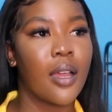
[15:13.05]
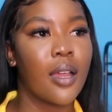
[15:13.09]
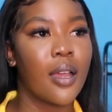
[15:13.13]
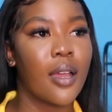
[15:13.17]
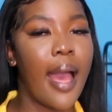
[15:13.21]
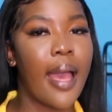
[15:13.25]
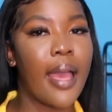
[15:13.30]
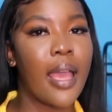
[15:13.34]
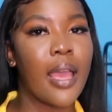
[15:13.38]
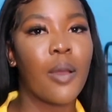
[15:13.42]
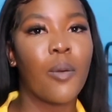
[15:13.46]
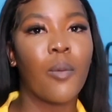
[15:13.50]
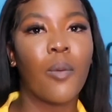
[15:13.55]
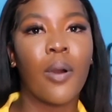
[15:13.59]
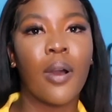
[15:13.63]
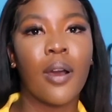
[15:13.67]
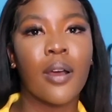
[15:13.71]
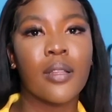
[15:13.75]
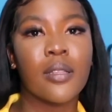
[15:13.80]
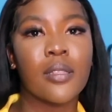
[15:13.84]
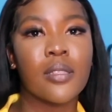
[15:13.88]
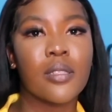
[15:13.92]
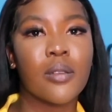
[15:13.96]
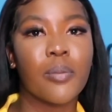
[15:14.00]
I
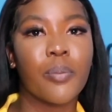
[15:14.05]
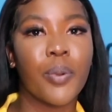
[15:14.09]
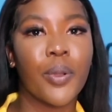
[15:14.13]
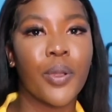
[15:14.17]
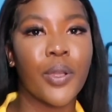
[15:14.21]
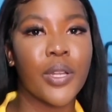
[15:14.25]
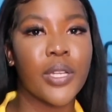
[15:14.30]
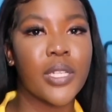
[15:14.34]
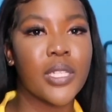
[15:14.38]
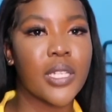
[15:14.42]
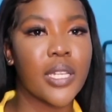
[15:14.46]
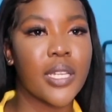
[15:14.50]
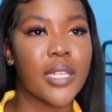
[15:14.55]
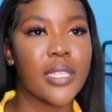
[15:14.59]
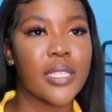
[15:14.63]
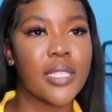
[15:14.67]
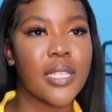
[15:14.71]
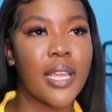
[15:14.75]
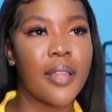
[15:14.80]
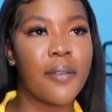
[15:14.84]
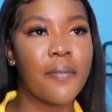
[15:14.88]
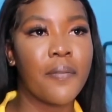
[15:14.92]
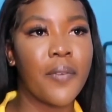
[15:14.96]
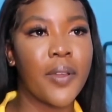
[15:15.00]
want to purchase
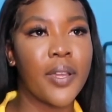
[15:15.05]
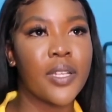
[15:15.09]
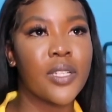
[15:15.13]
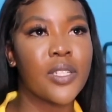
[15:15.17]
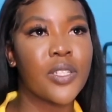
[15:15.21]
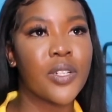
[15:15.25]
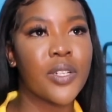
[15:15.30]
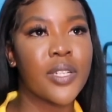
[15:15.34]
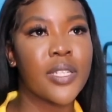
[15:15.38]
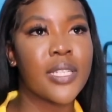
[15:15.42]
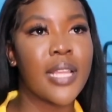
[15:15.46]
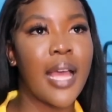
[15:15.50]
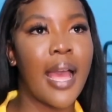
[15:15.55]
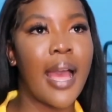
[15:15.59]
inventories,